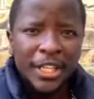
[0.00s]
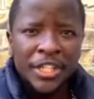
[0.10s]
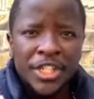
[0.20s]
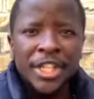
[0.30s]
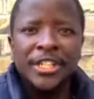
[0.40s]

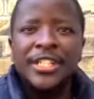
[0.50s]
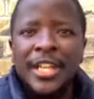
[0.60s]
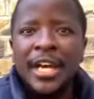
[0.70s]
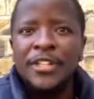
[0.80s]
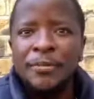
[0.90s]
Jesus
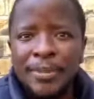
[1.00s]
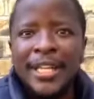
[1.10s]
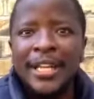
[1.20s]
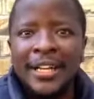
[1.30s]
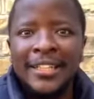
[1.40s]
tells
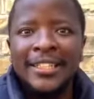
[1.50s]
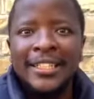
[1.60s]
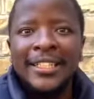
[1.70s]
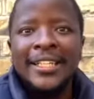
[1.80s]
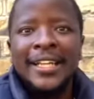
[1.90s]
Peter
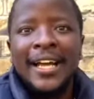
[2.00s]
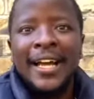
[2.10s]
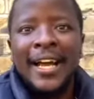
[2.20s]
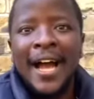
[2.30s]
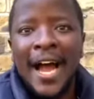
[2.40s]

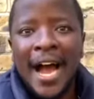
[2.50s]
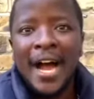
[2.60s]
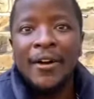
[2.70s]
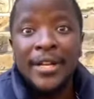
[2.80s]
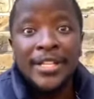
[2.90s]

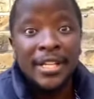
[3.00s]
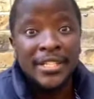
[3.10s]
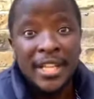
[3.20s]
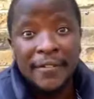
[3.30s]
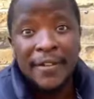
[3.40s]
how he's going
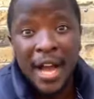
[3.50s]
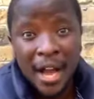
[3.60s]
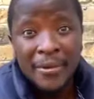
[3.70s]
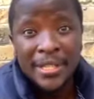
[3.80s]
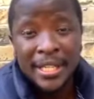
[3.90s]
to suffer,
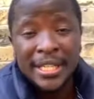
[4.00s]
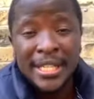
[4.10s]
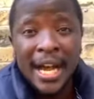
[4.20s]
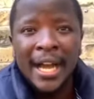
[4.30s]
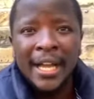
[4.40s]
how he's going to
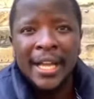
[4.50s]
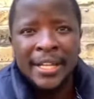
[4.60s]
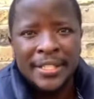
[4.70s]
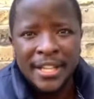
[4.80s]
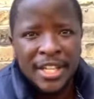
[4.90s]
die.
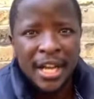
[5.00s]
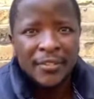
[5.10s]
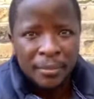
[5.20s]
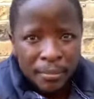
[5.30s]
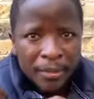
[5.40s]
And it's actually
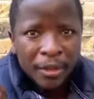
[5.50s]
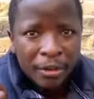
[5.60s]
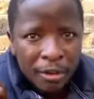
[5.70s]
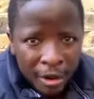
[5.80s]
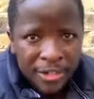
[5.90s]
kind of the
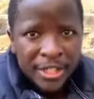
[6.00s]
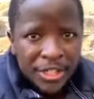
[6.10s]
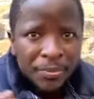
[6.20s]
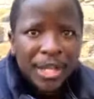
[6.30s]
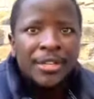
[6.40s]
cross
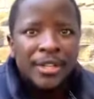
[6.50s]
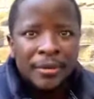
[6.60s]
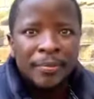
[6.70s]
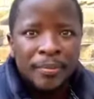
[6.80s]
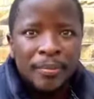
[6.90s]
that Peter's
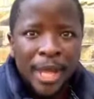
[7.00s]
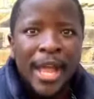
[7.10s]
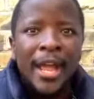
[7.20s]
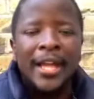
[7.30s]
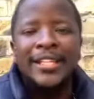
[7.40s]
going to
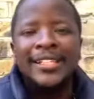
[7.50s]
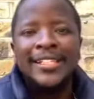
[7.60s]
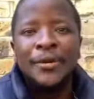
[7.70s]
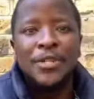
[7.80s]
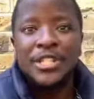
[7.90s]
bear,
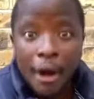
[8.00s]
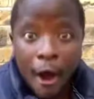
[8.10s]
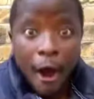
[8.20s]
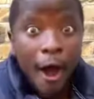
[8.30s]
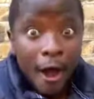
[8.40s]
which is a
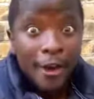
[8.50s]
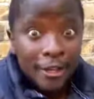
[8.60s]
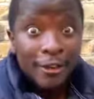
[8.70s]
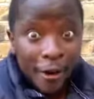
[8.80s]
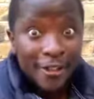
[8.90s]

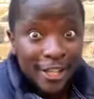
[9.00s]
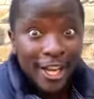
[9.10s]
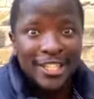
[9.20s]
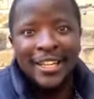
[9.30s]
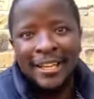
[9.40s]
hard cross,
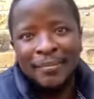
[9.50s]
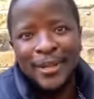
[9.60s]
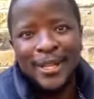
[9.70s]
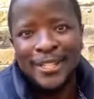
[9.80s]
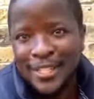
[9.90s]
actually. And
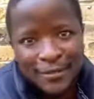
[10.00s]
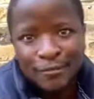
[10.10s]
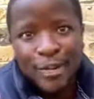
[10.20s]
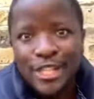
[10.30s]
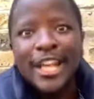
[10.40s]
Peter just
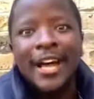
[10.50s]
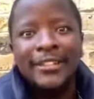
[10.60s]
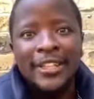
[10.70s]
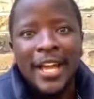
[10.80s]
freaks out.